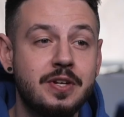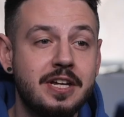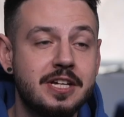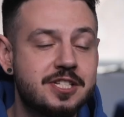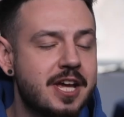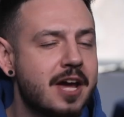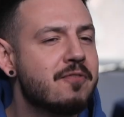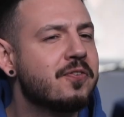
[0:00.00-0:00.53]

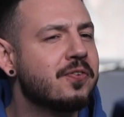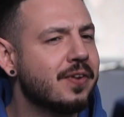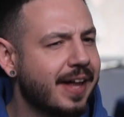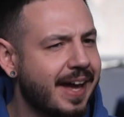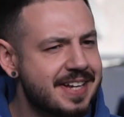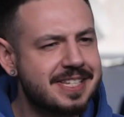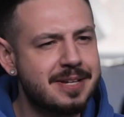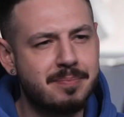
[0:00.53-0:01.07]
need a
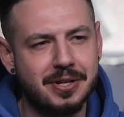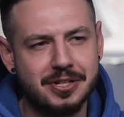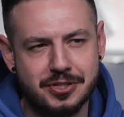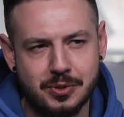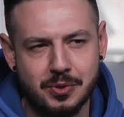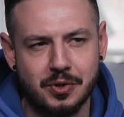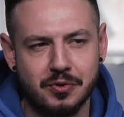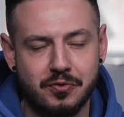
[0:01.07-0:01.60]
flexible
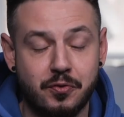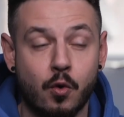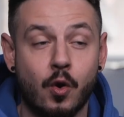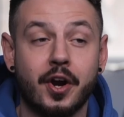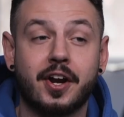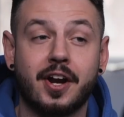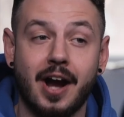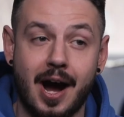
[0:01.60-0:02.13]
tool
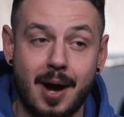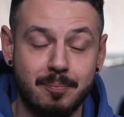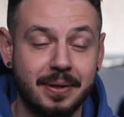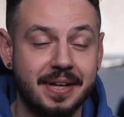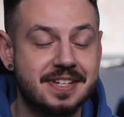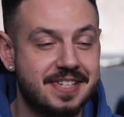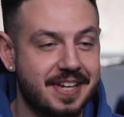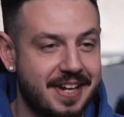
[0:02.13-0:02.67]
for complex